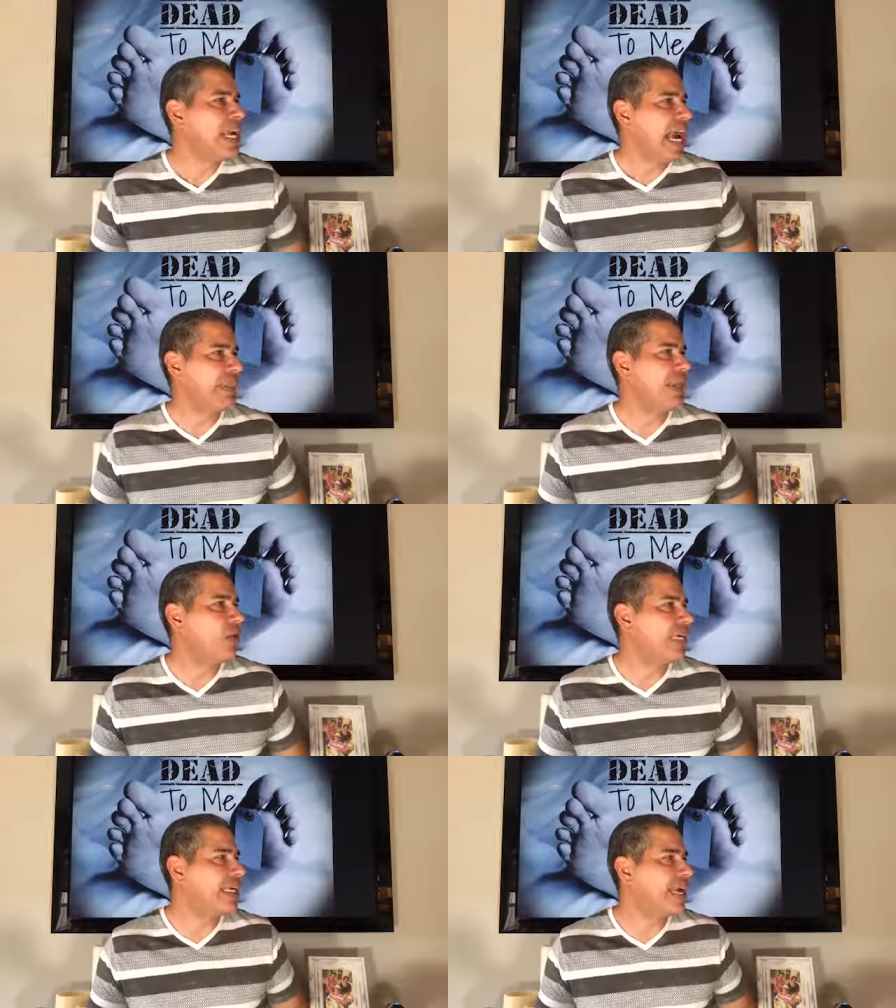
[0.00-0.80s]
and they
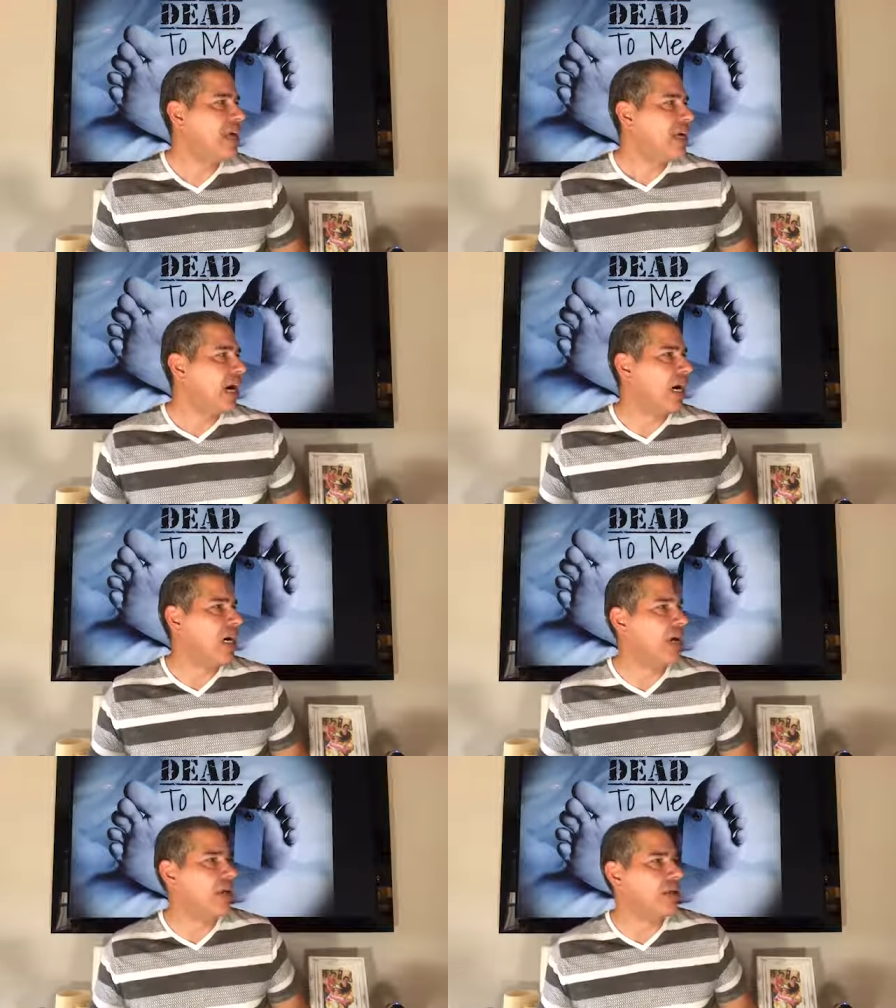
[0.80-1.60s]
only get uh,
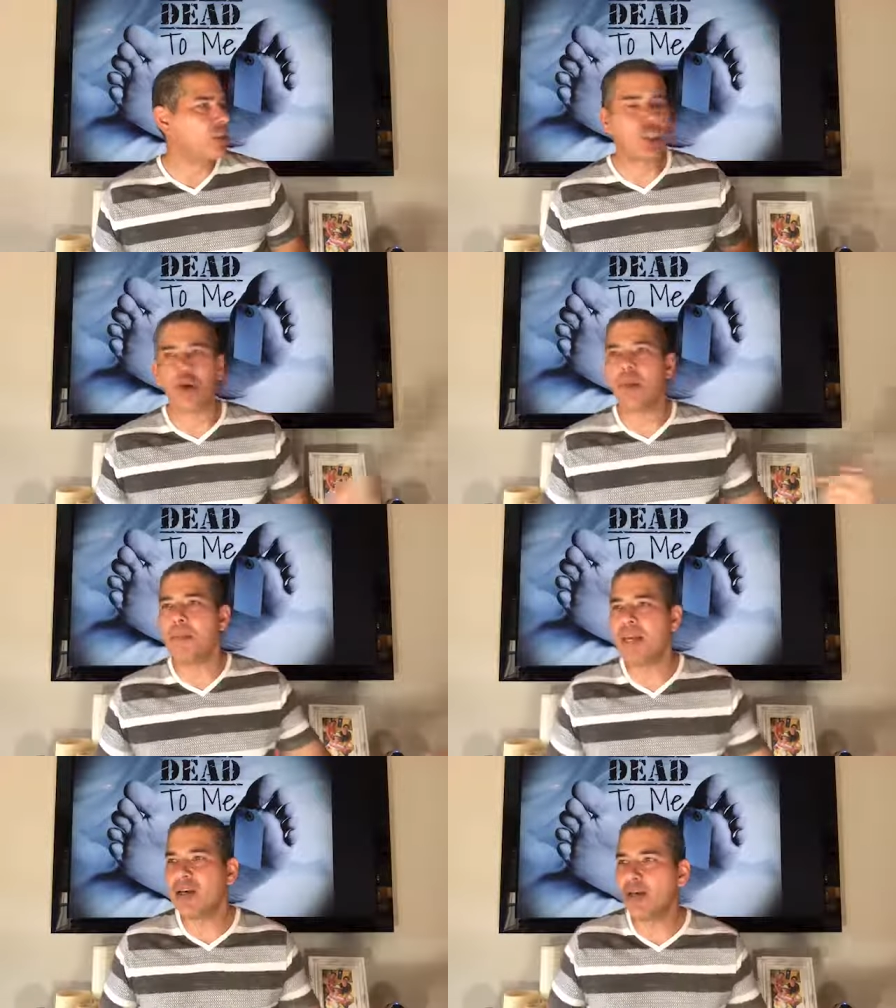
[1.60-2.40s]
uh certain
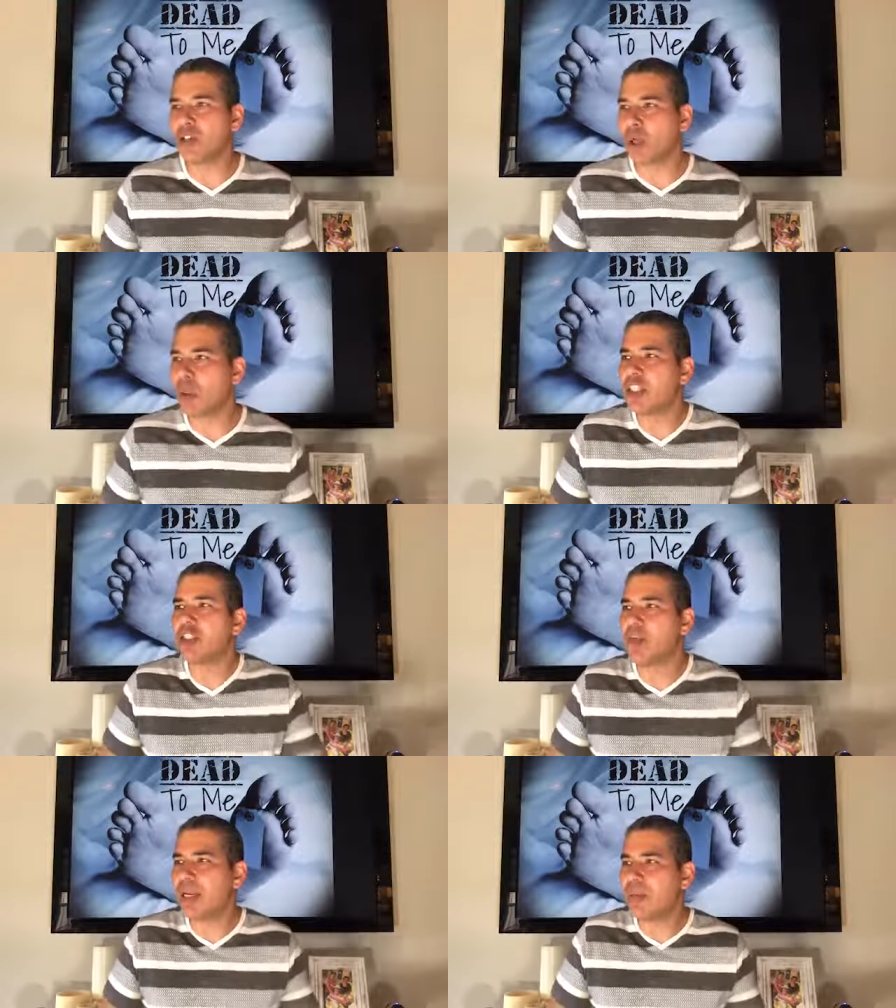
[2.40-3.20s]
meals, only
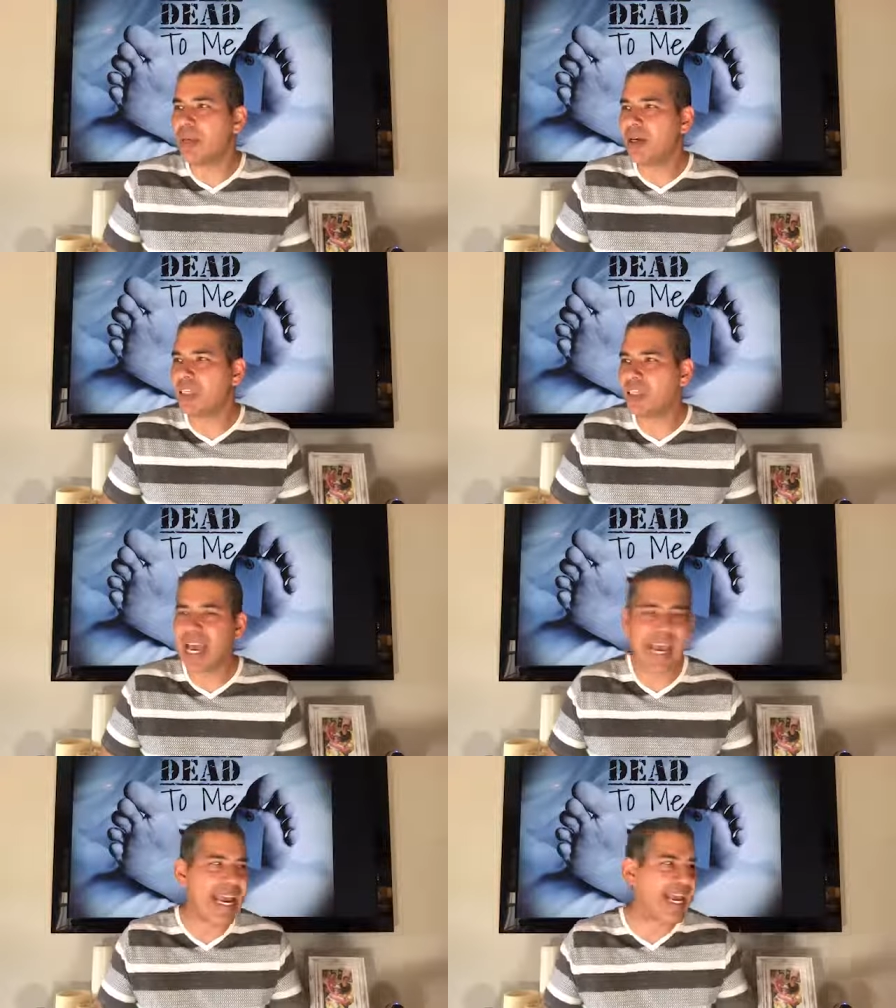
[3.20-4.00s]
so many meals a
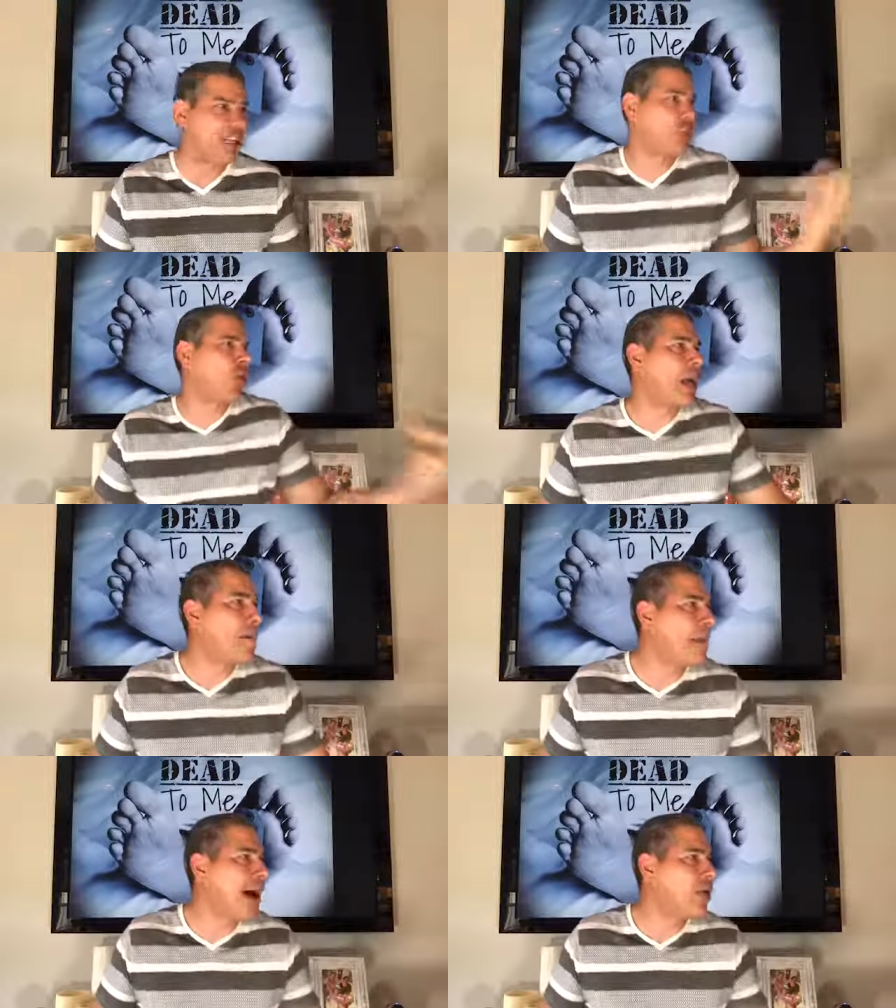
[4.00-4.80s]
day and a certain
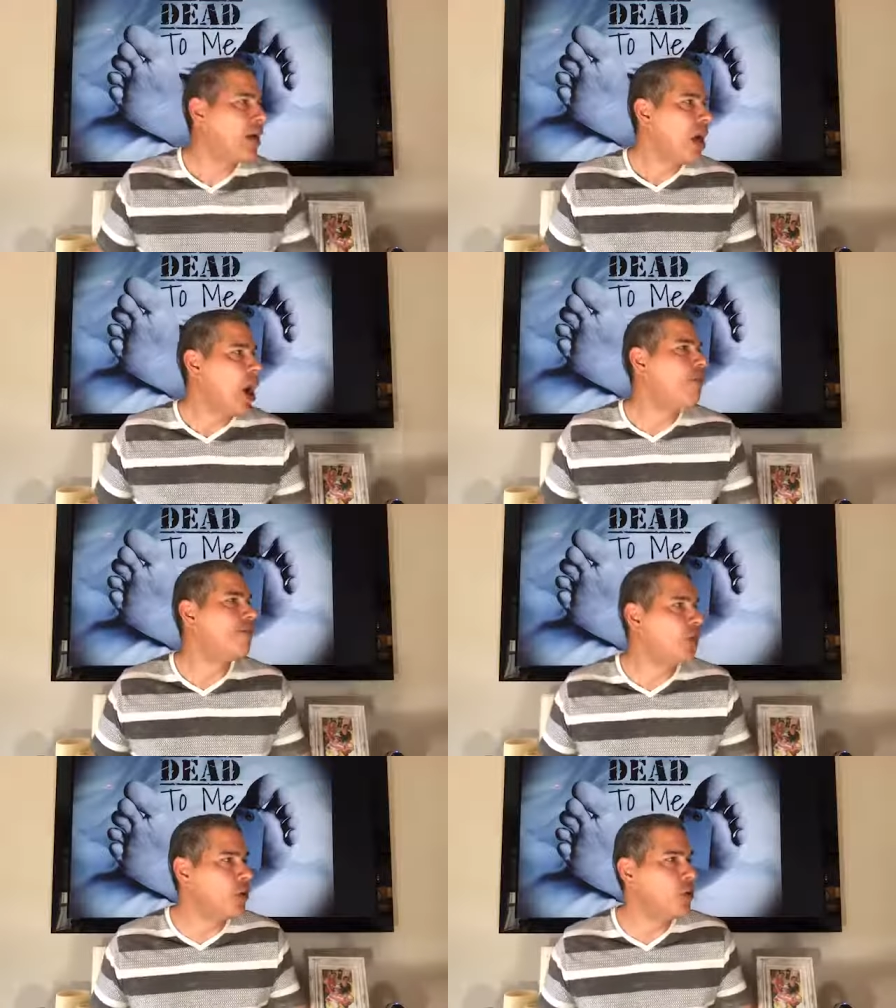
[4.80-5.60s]
amount of
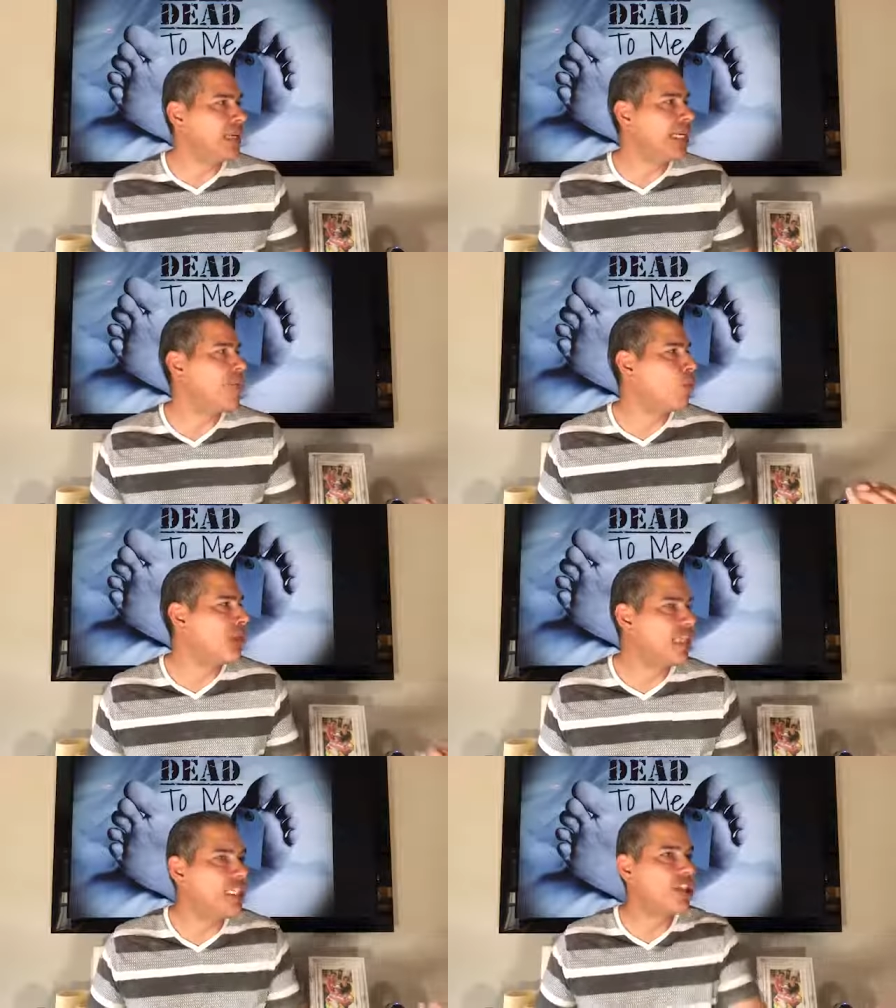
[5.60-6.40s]
food in,
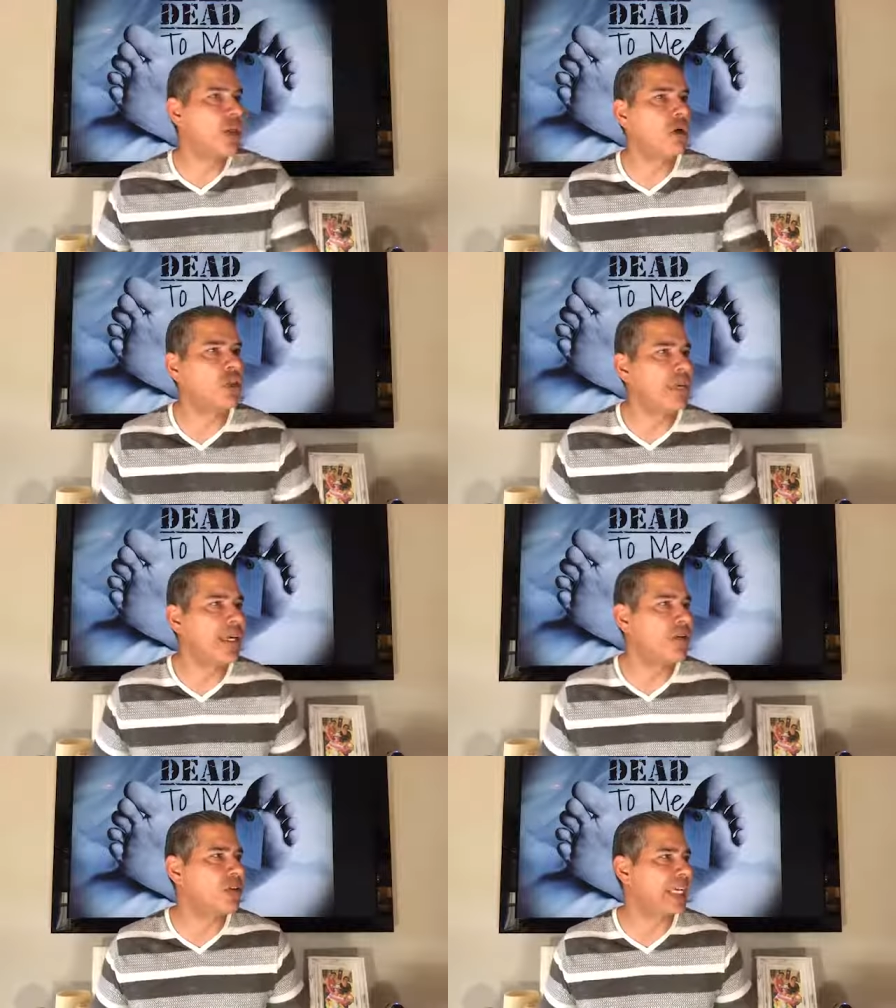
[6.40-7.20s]
with each of those
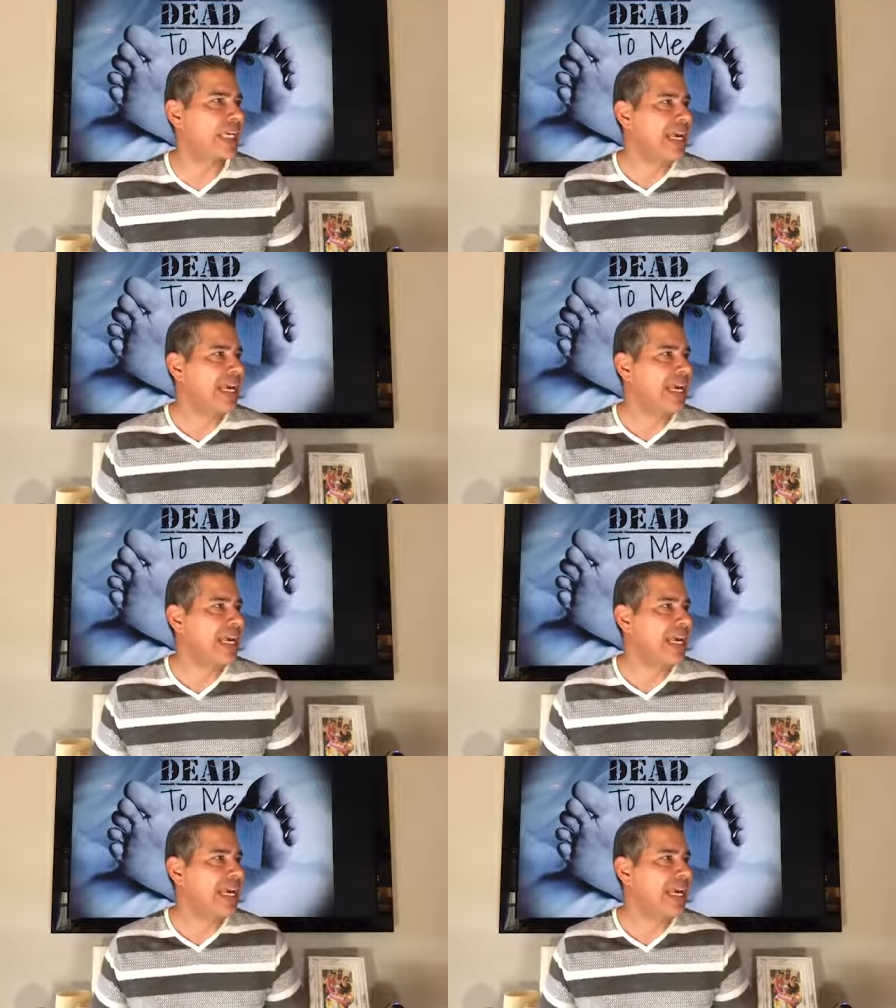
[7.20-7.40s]
meals. And,